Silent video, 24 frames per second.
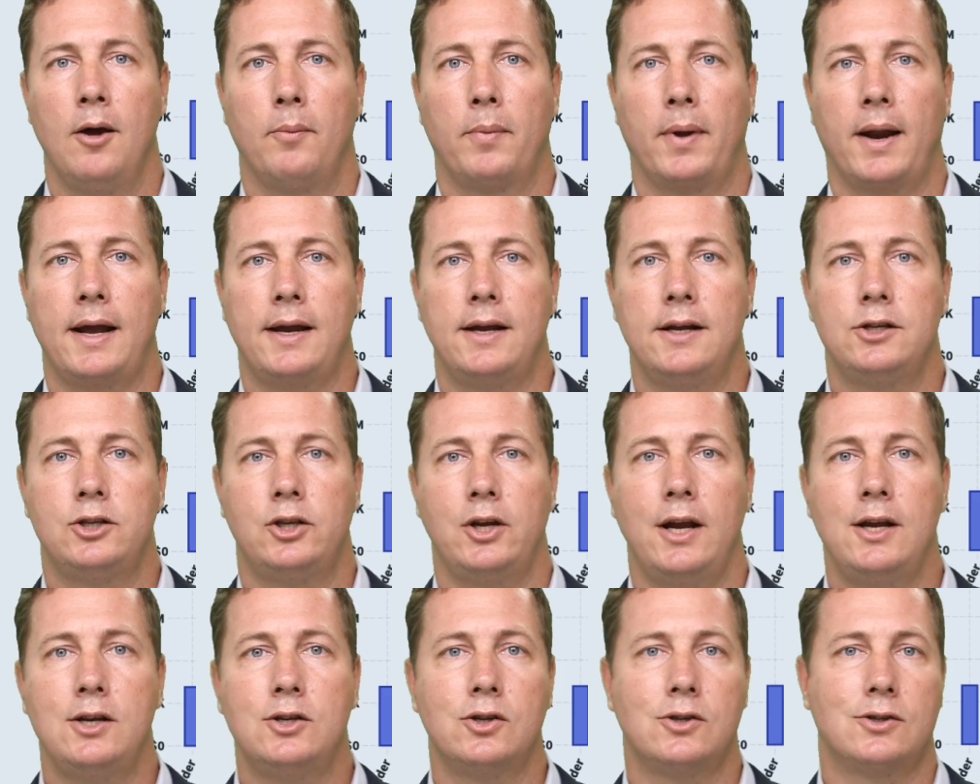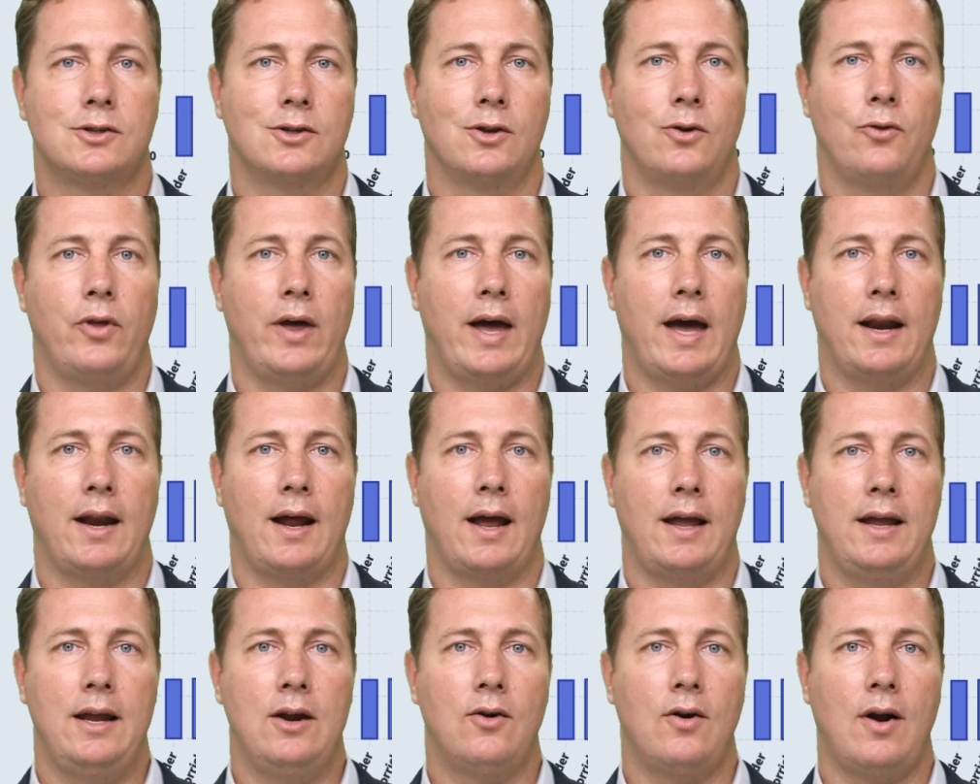but I can change it so
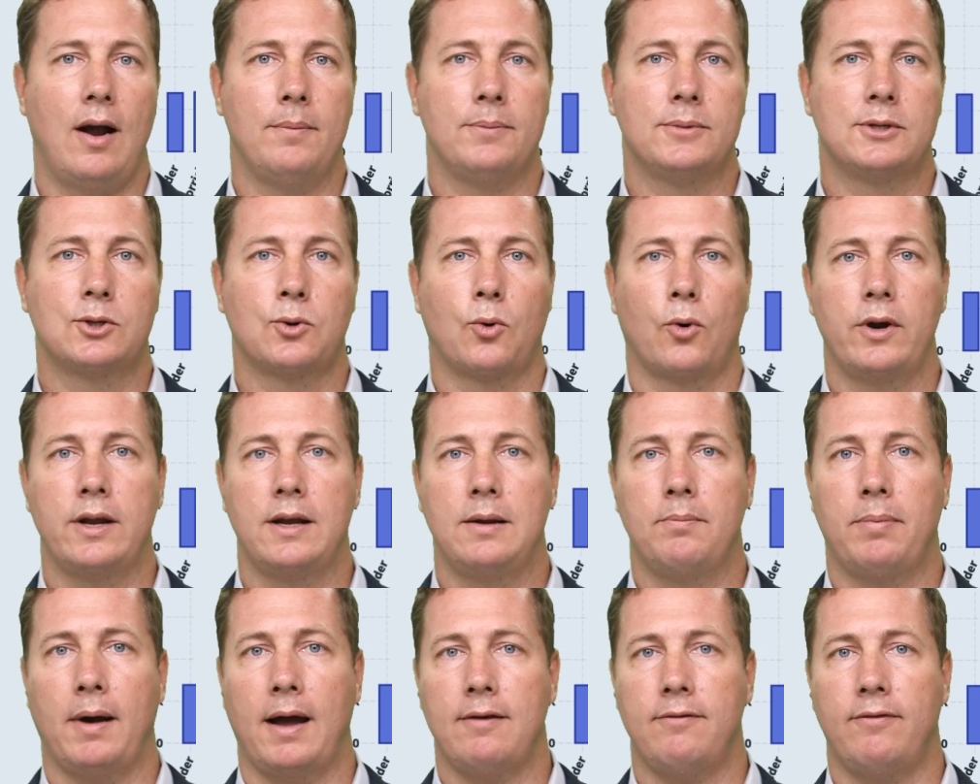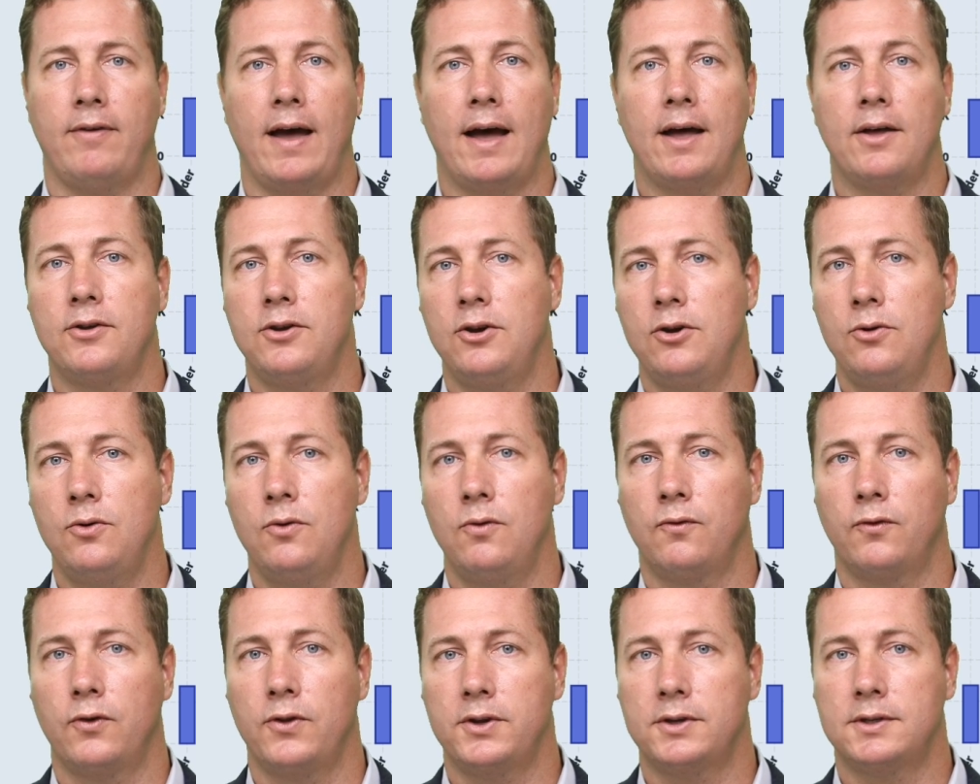that here I'm sorting by value
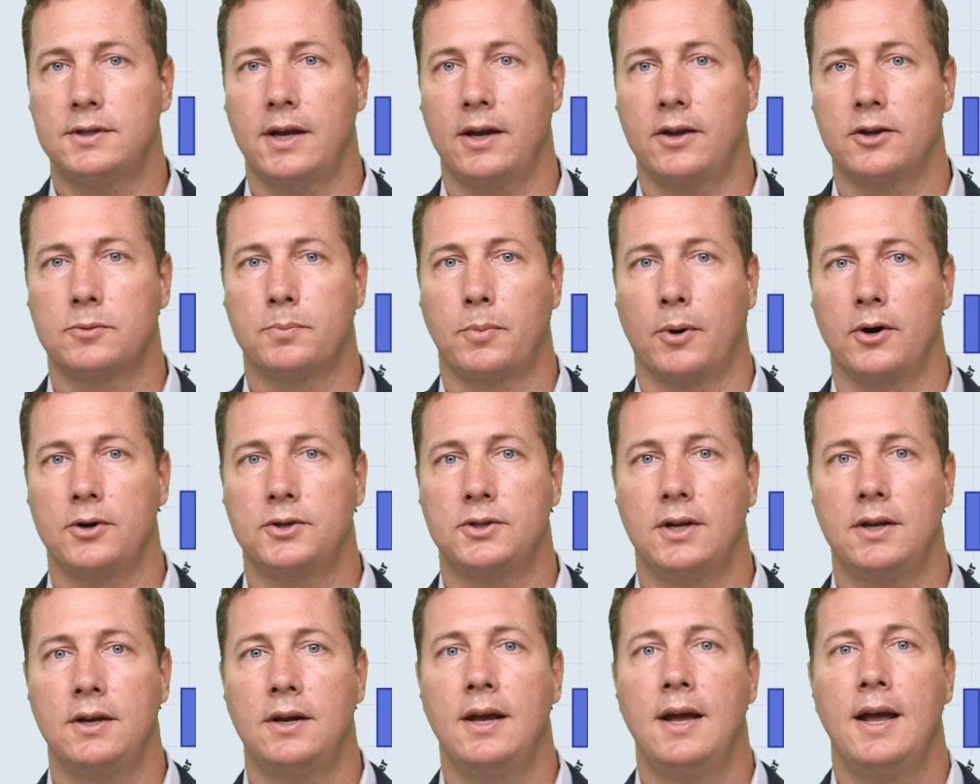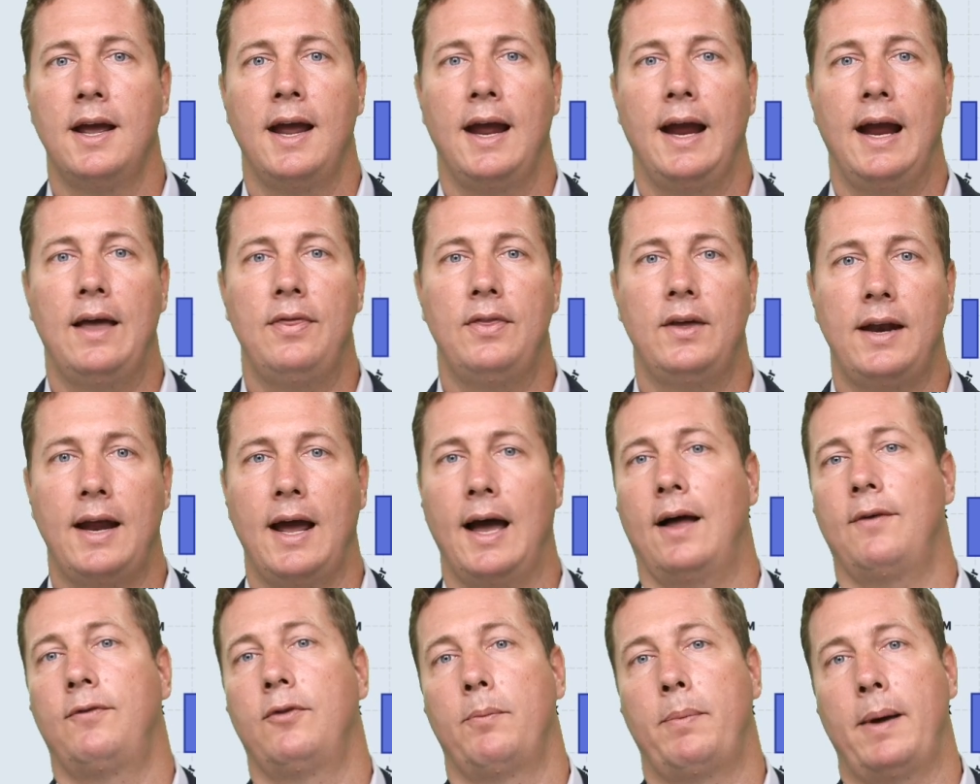for the salesperson and then
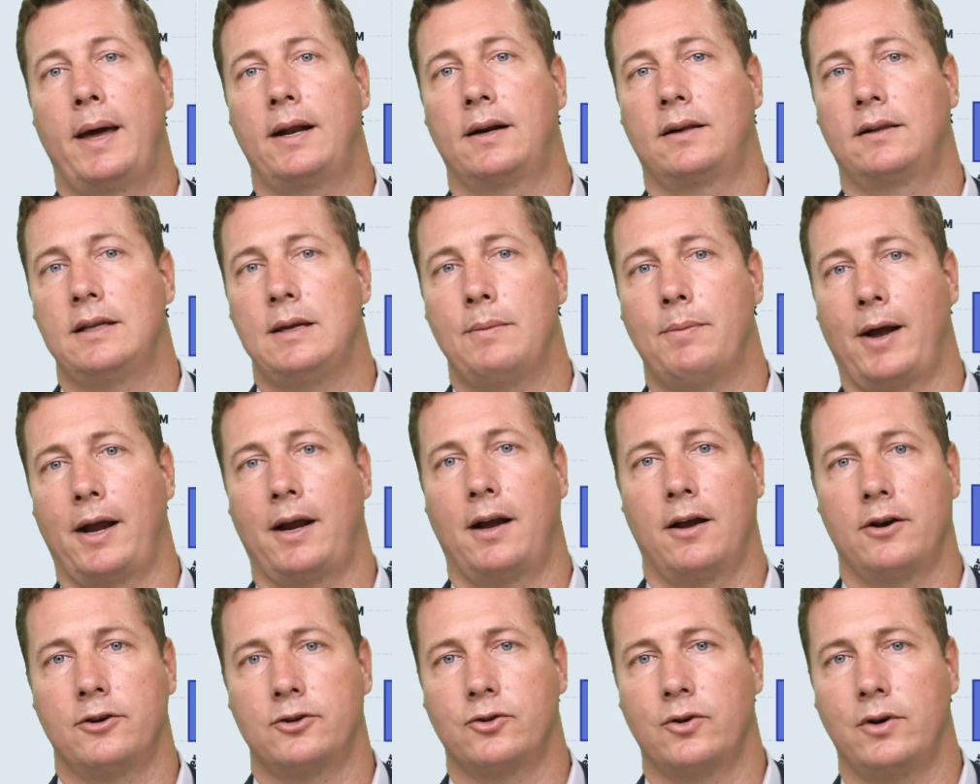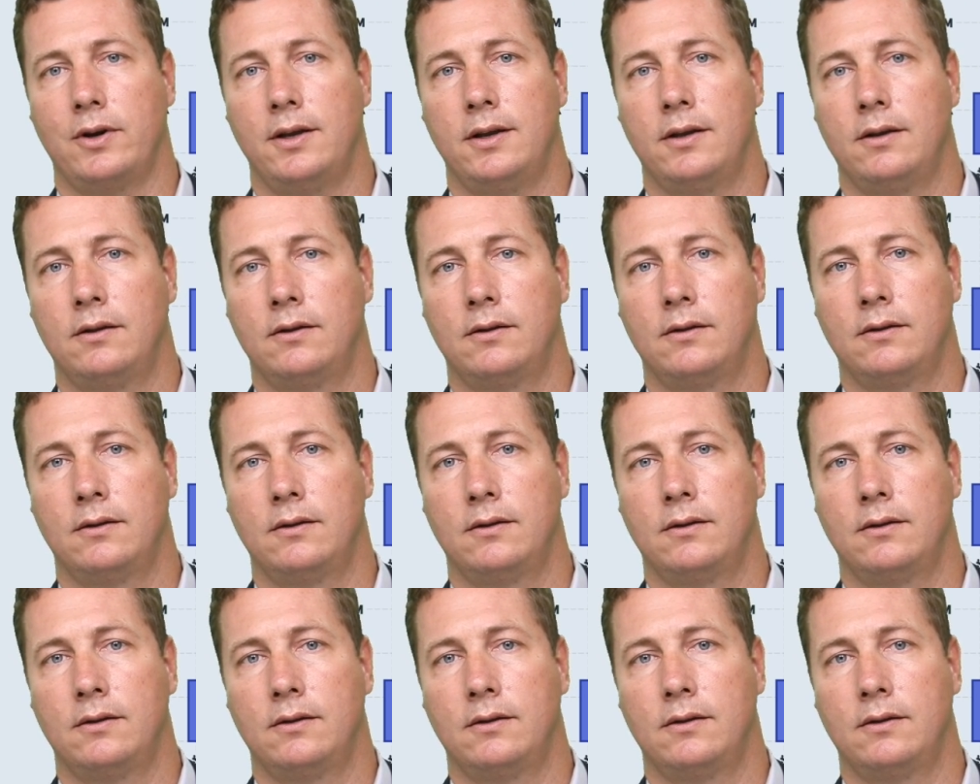alphabetically by country.